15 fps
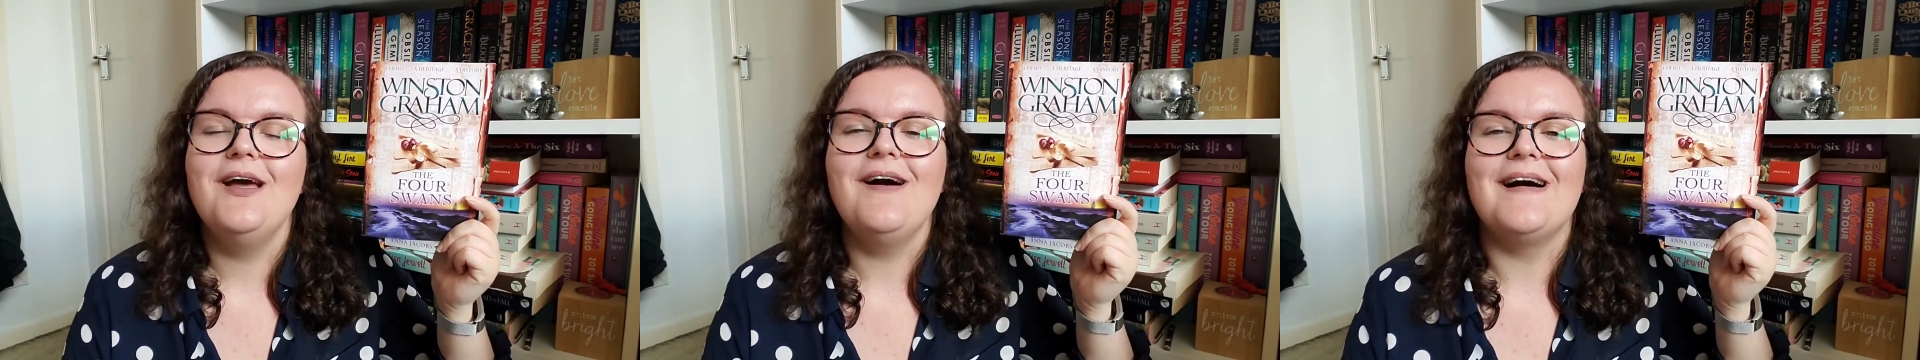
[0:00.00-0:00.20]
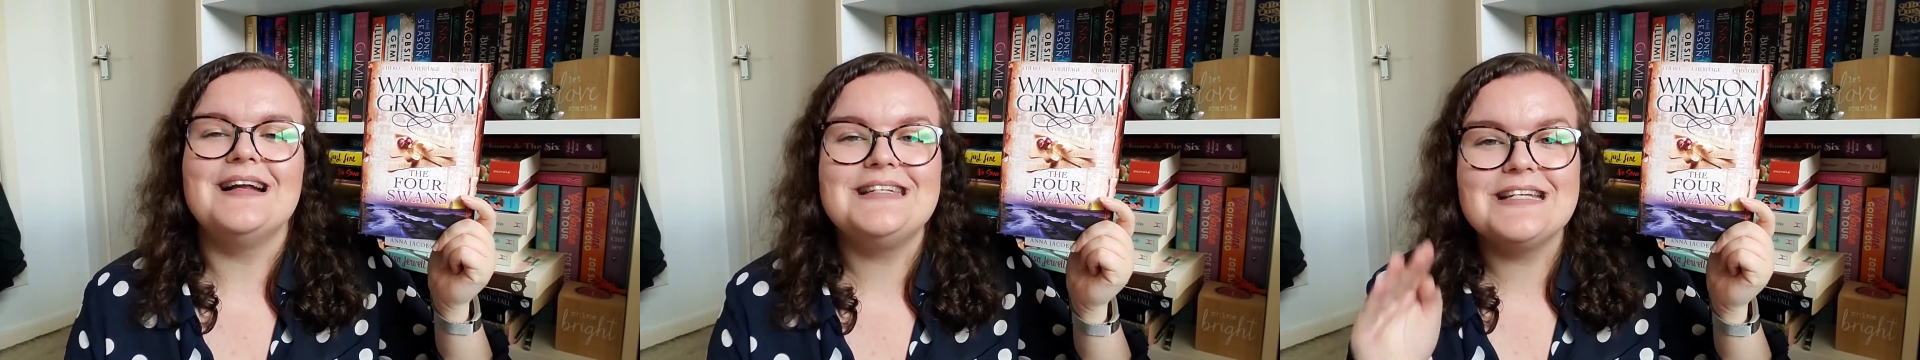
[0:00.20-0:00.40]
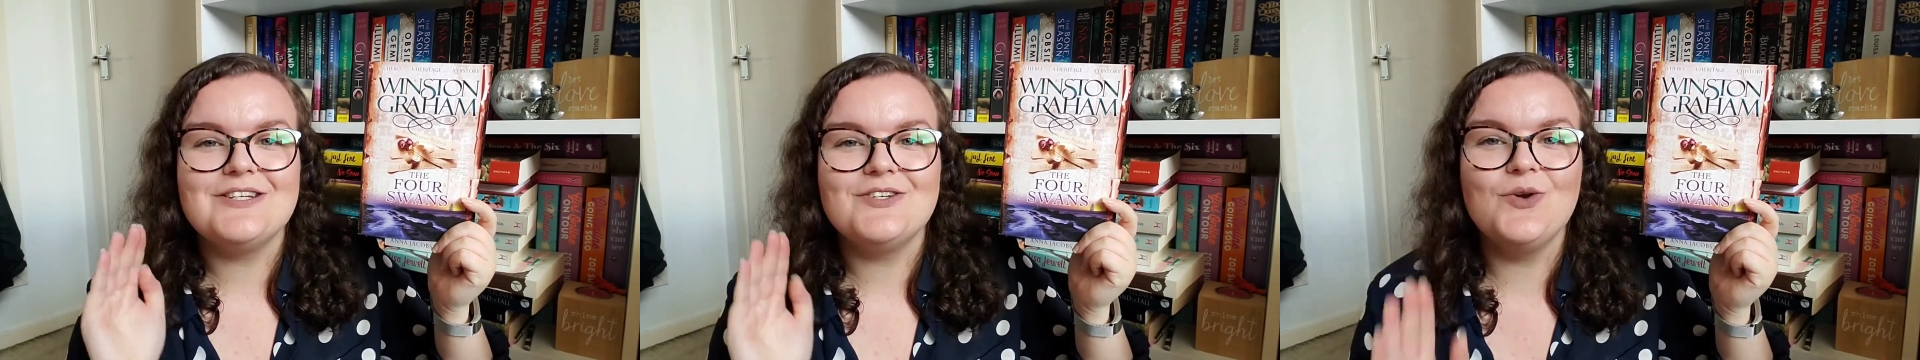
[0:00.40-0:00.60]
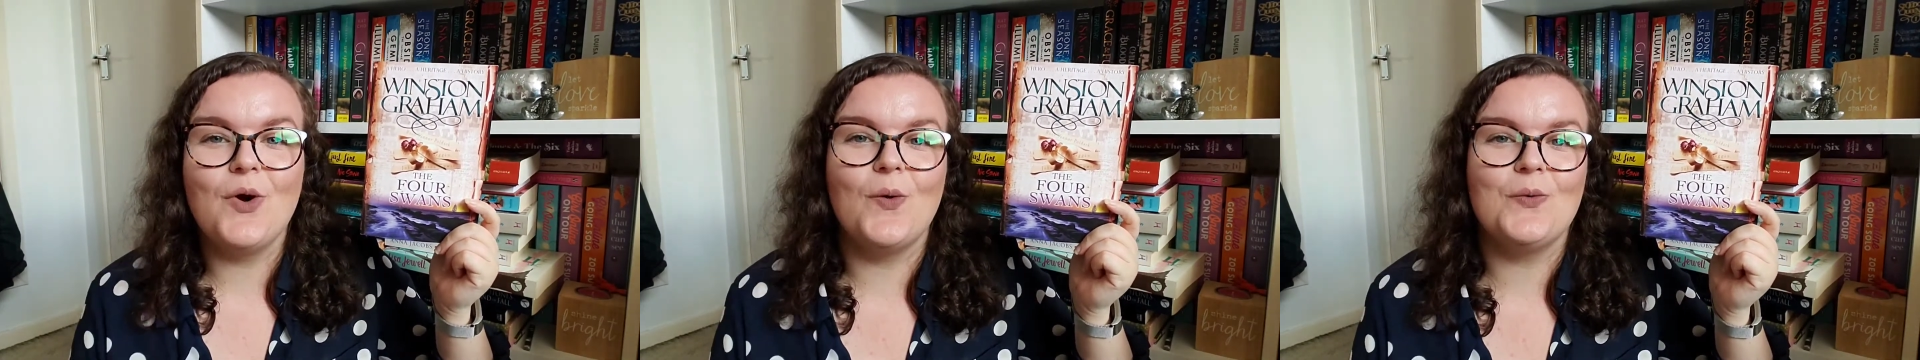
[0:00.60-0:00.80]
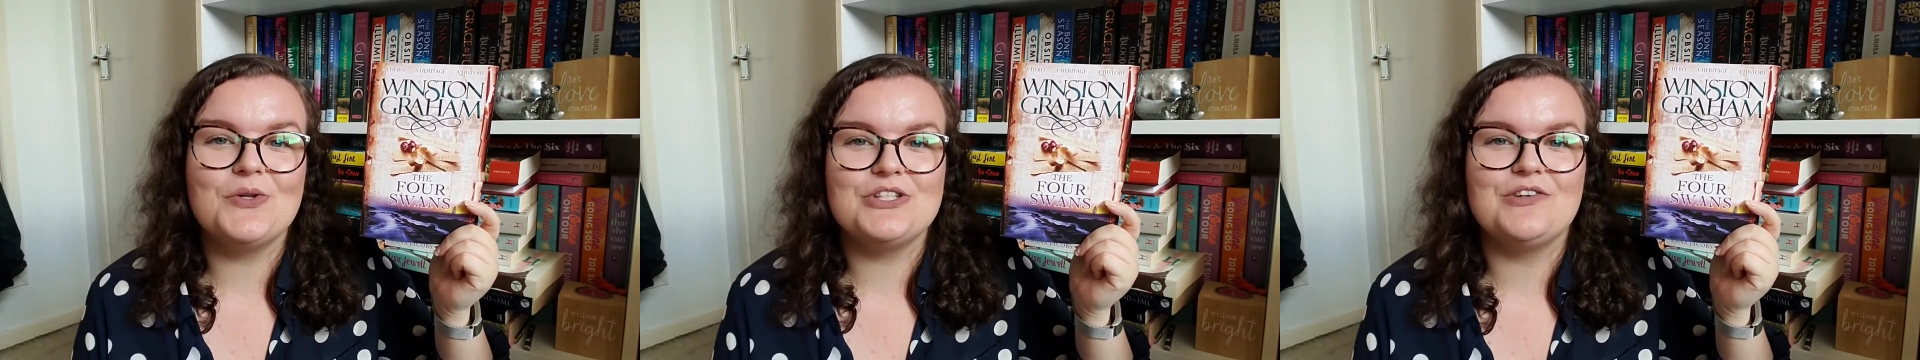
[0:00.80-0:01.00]
I did not
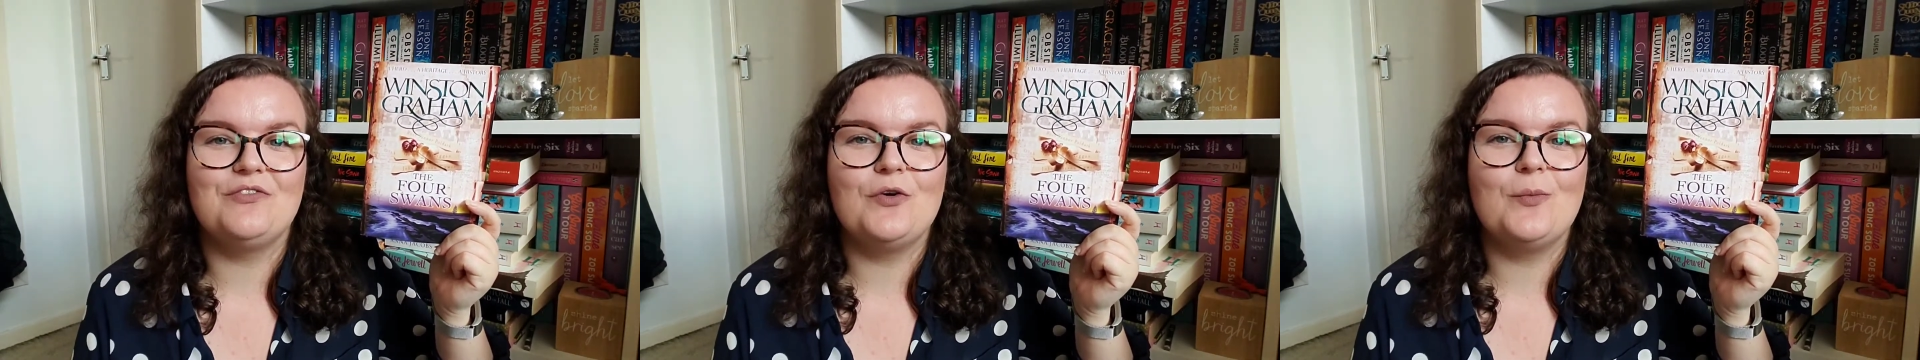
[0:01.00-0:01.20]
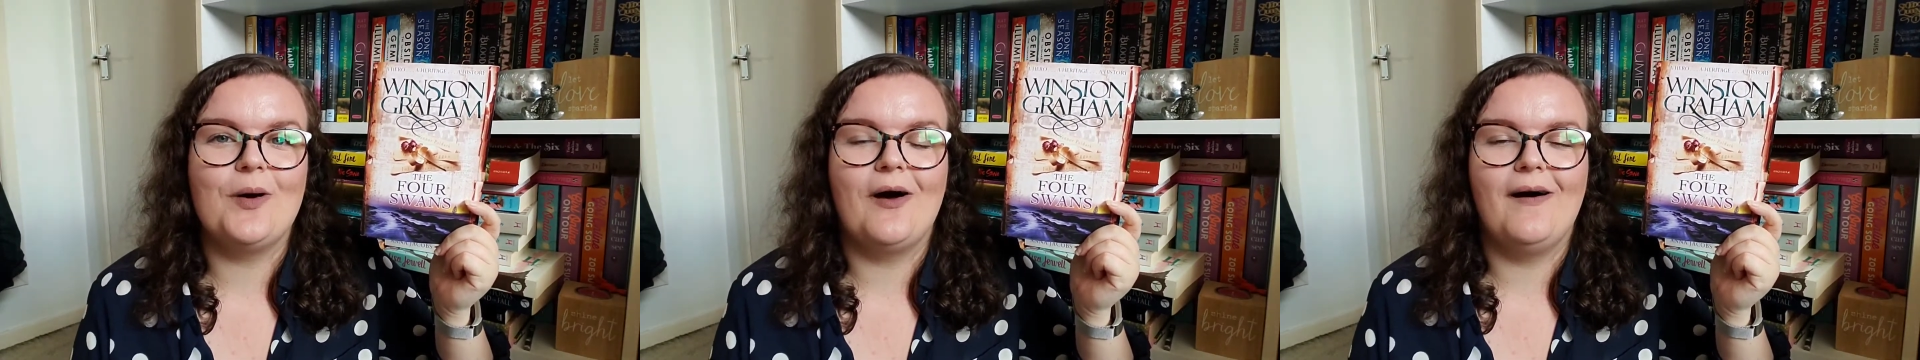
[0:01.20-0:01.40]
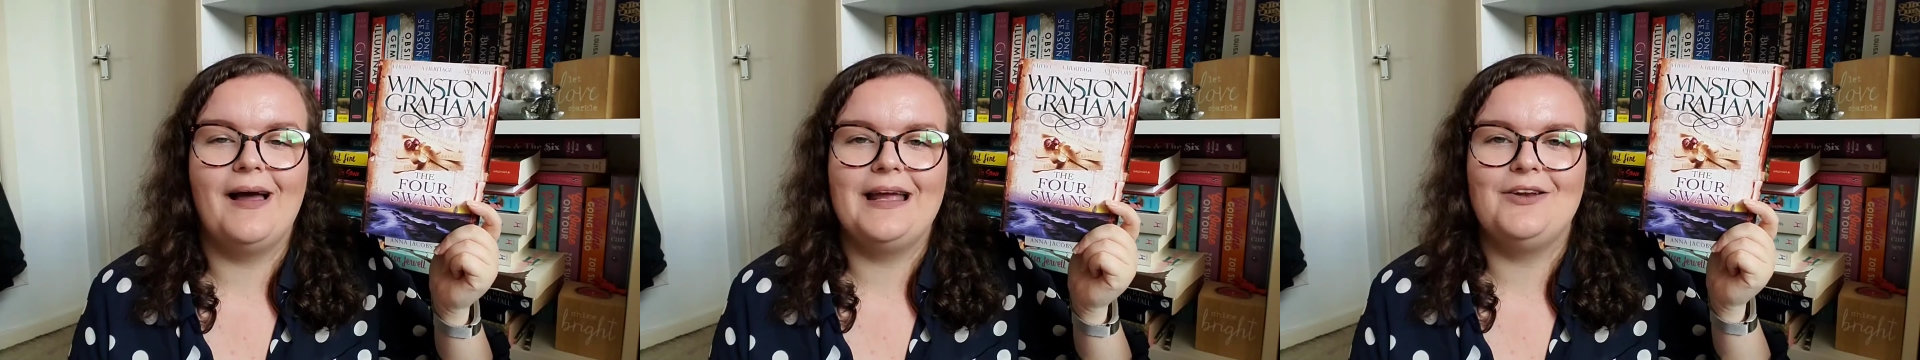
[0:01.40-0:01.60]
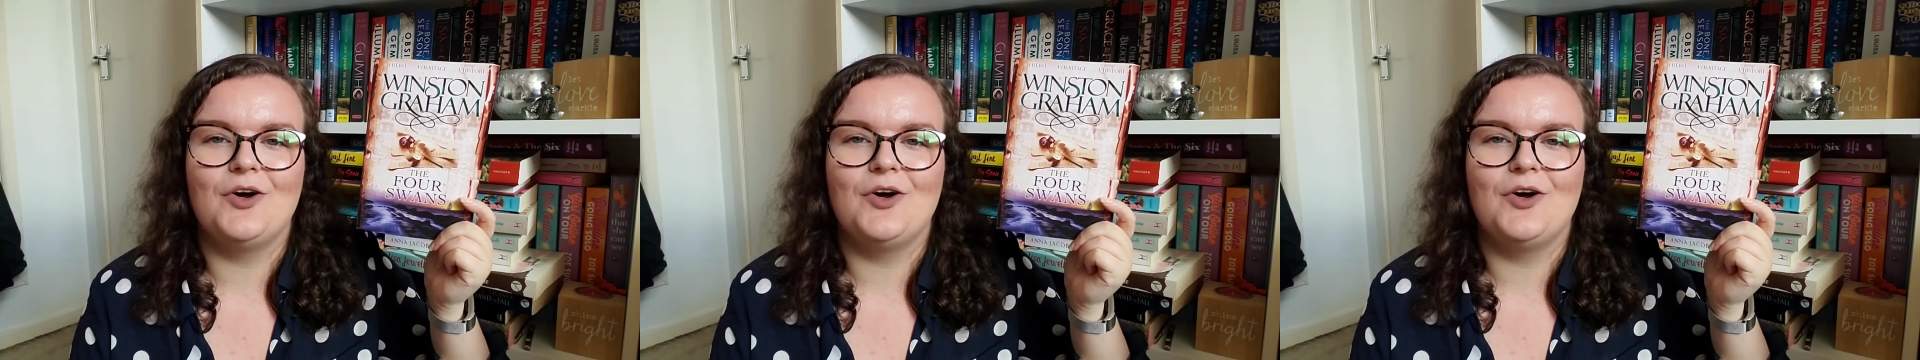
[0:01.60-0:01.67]
want to fall behind